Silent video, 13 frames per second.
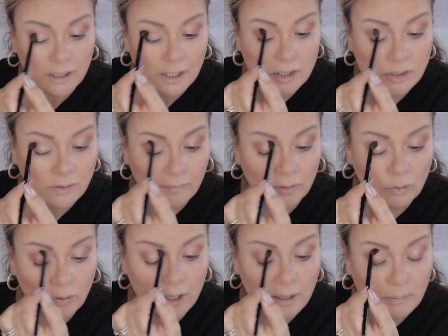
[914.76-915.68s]
serve a
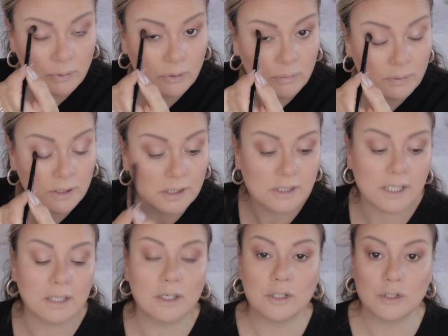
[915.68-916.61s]
great purpose
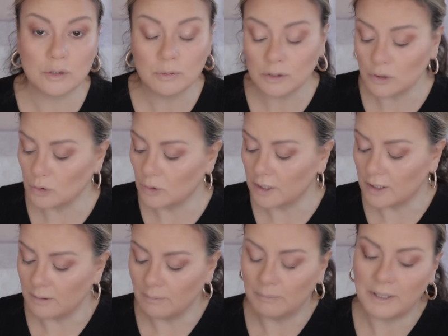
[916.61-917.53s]
and I do enjoy
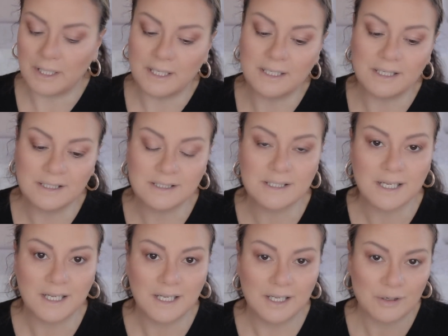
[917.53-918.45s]
them, but it is
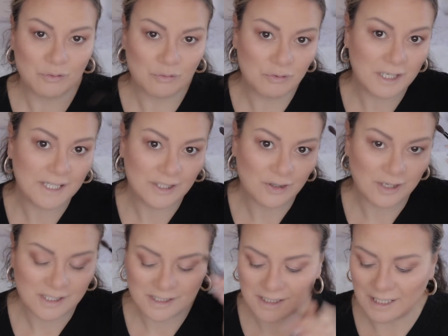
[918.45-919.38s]
really
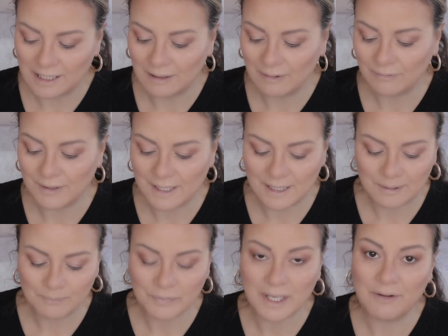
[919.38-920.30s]
nice to have
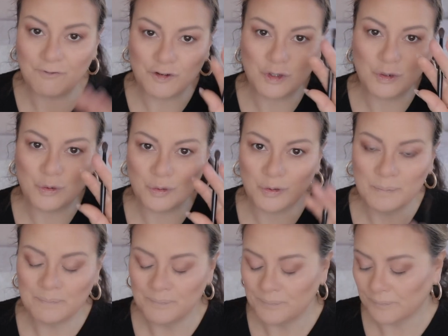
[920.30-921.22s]
a few
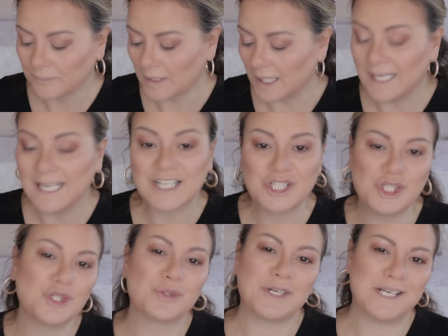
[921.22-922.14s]

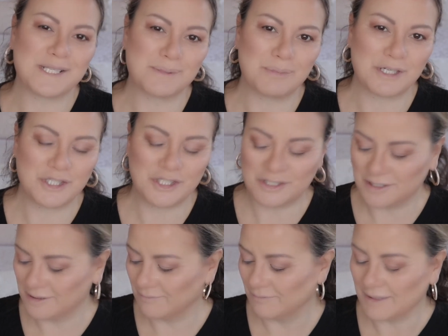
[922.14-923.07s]
luxurious
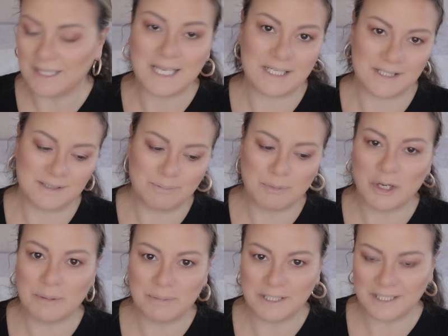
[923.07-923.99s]
brushes. That's
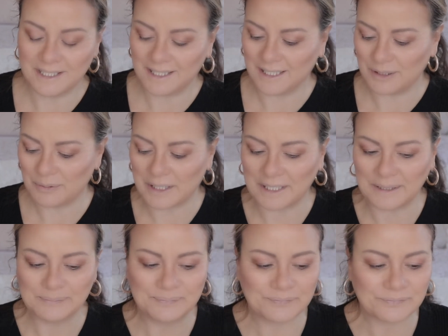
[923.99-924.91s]
my opinion anyway.